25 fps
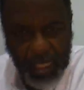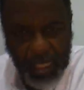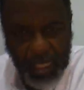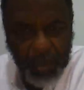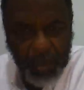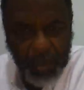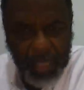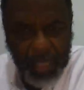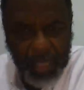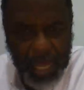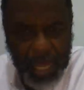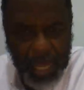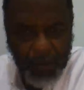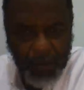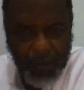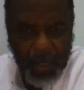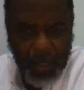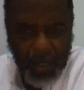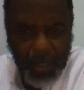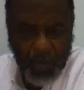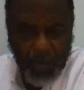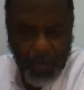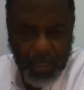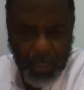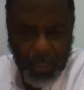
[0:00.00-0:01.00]
of that
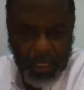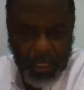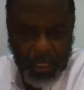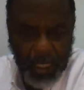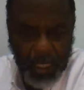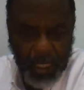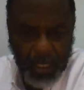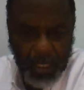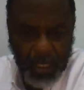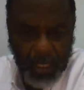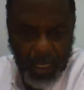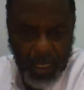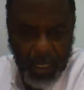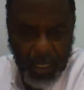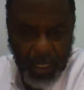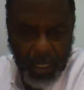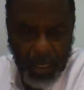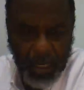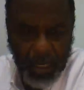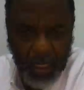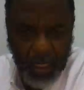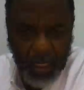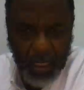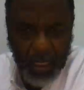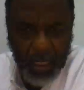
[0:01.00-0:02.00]
was uh uh, uh,
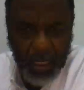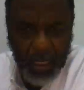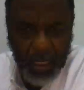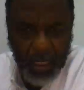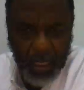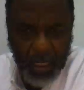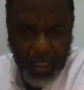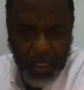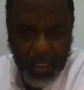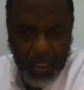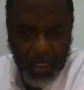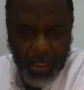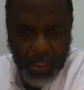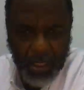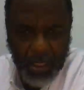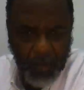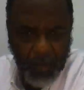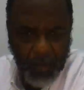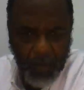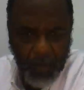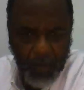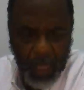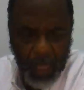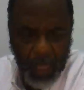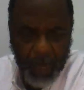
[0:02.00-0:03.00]
uh, uh, Joseph
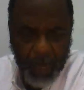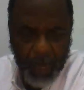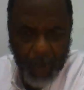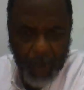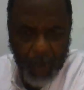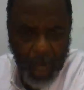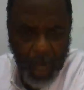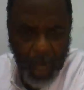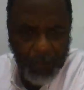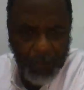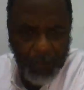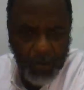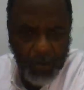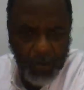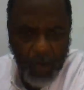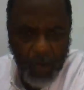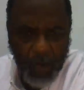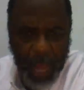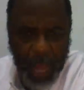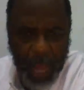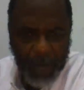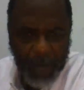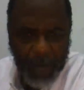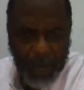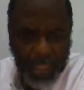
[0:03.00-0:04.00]
and Potiphar's
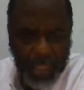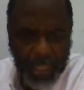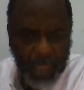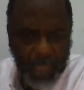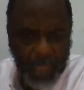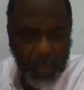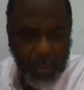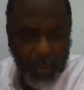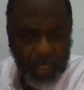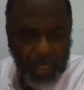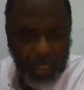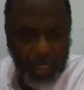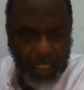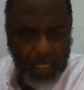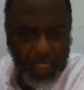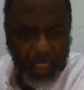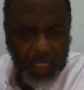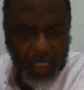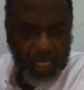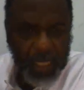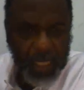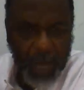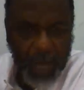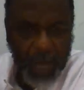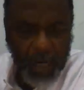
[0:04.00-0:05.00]
wife, how she was lusting
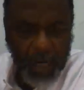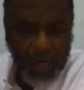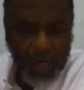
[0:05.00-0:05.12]
after our Uncle